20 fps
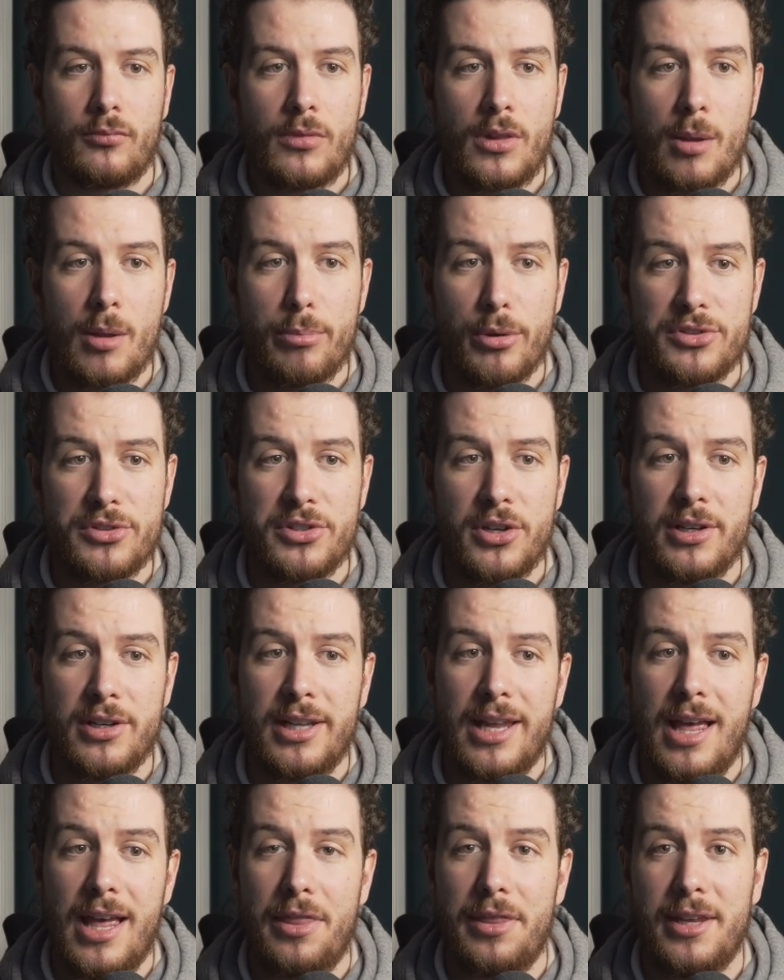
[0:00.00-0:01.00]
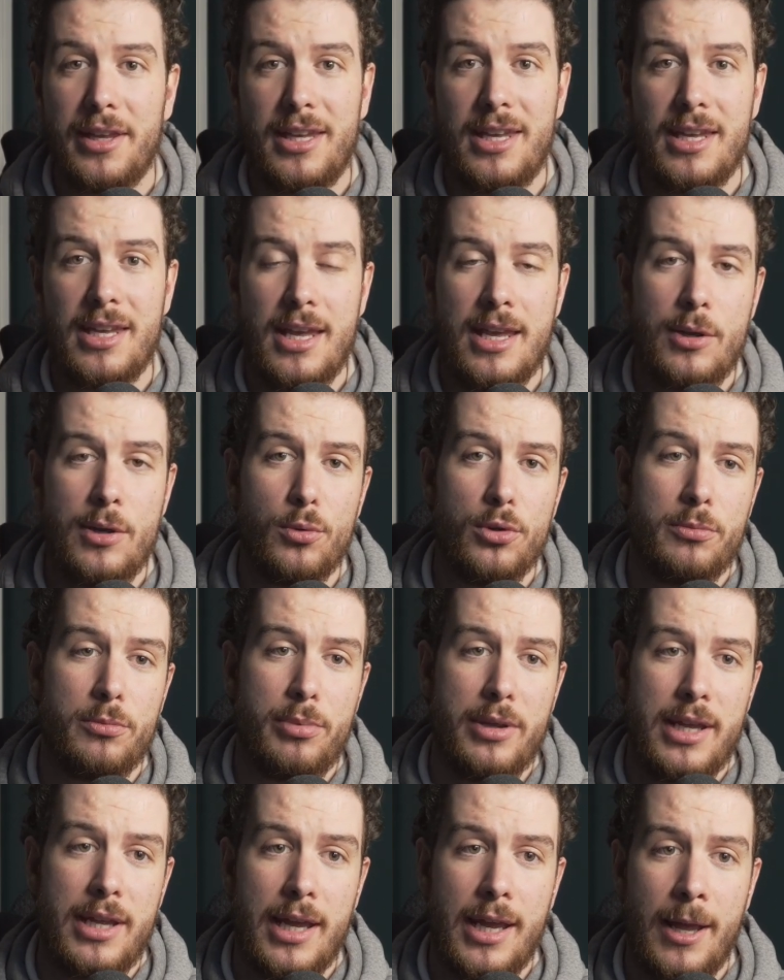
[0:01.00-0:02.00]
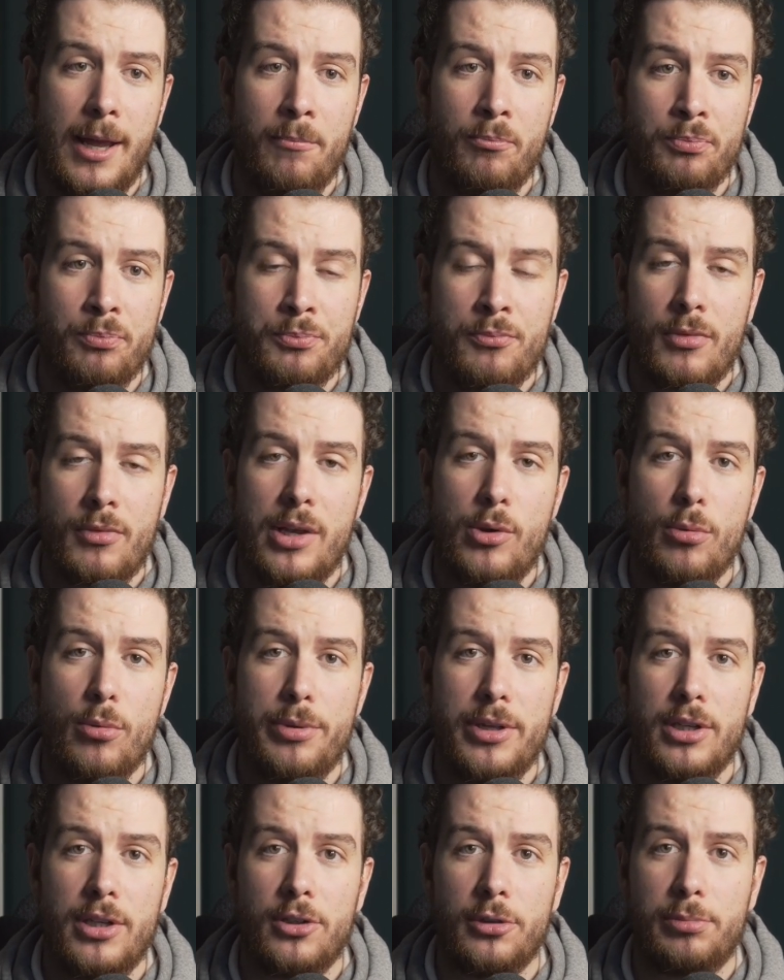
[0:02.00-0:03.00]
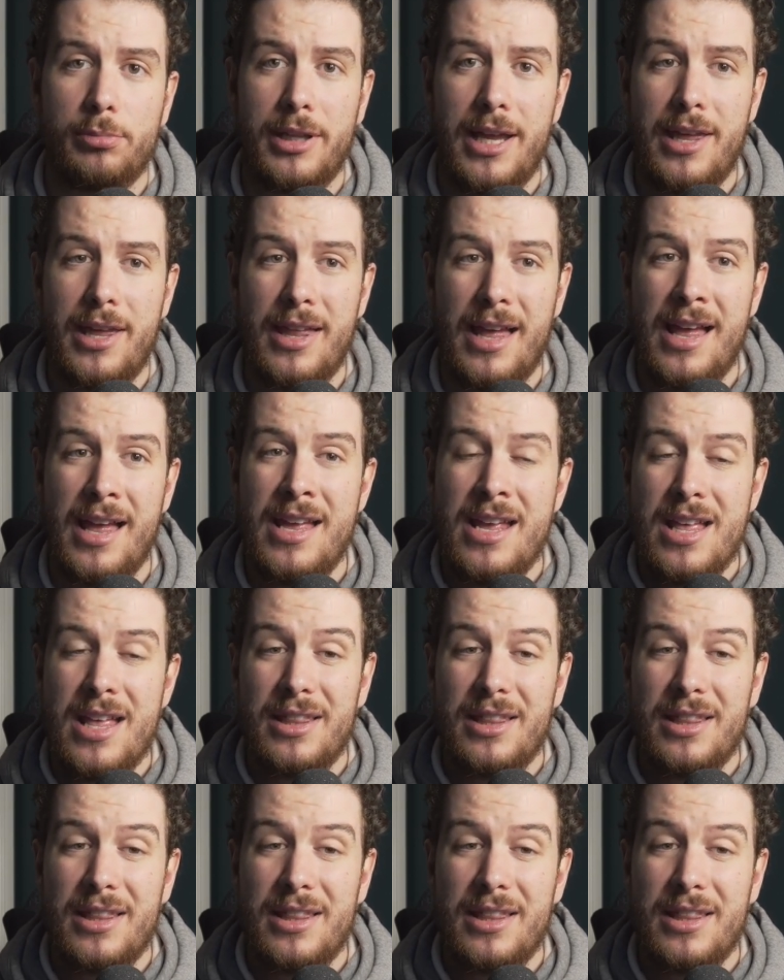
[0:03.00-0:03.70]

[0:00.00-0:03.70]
But certainly, I think he would be a good player there.